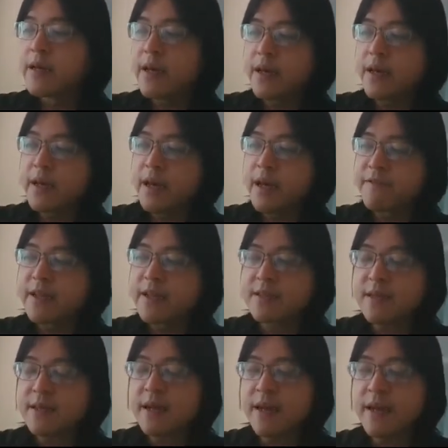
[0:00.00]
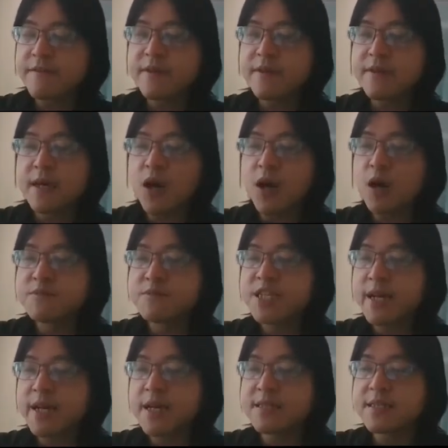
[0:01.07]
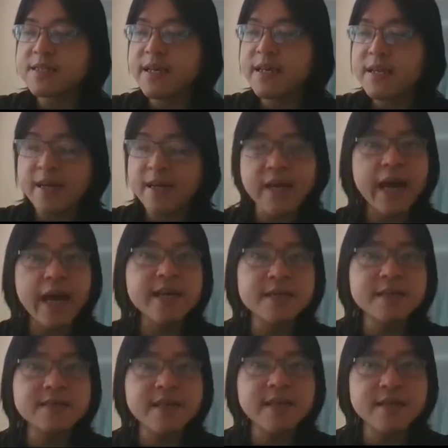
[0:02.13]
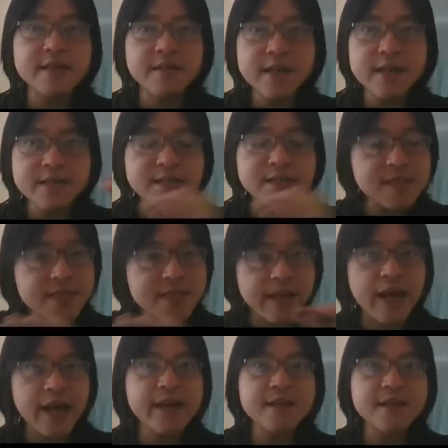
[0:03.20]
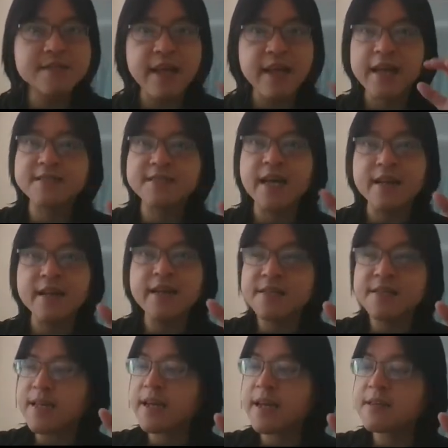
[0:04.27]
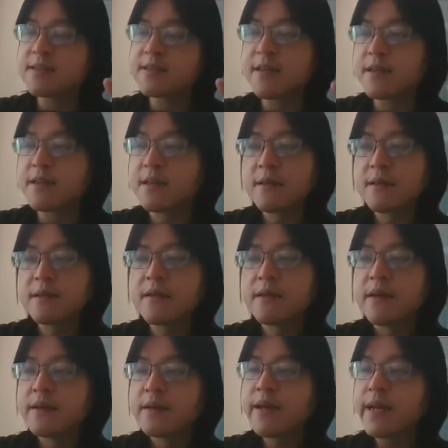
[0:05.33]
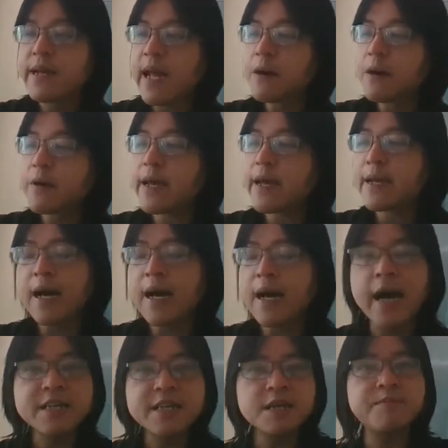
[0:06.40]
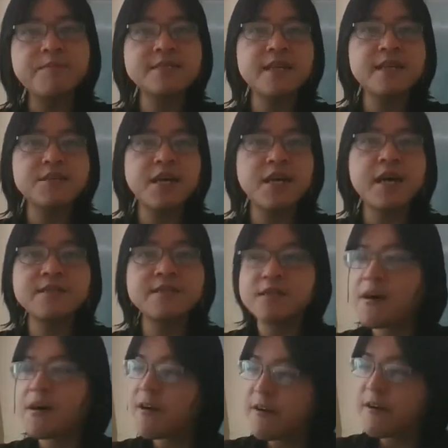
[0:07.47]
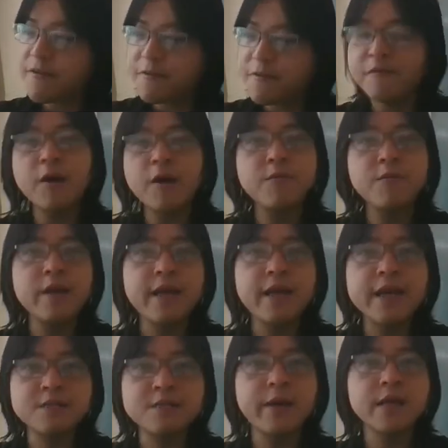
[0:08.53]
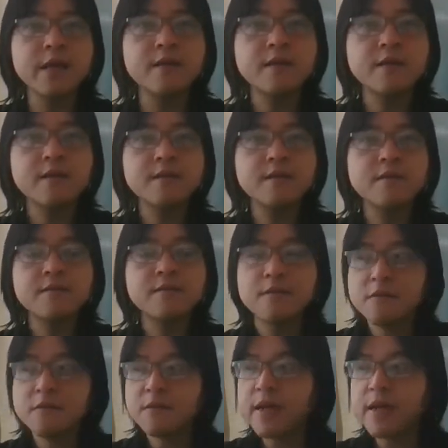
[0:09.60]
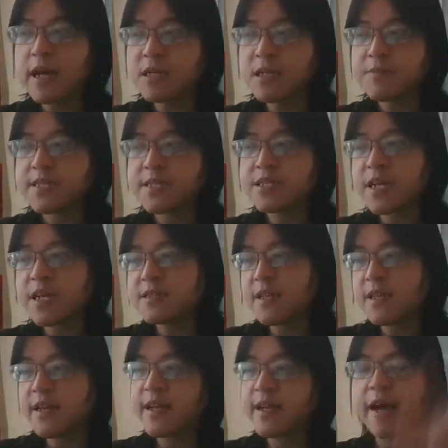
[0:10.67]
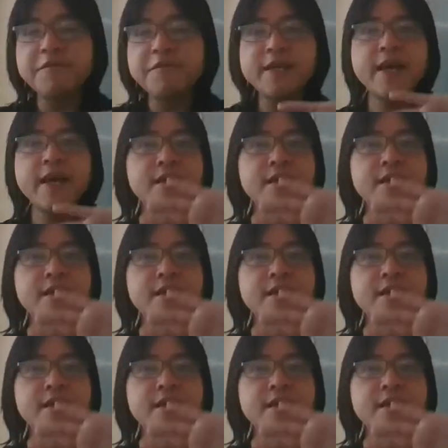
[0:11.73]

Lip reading: if the object is in an eigenstate, right, it's just an eigenstate, exactly this eigenstate, then I will get 100% chance of what we expect, right? 100% chance, and then everything else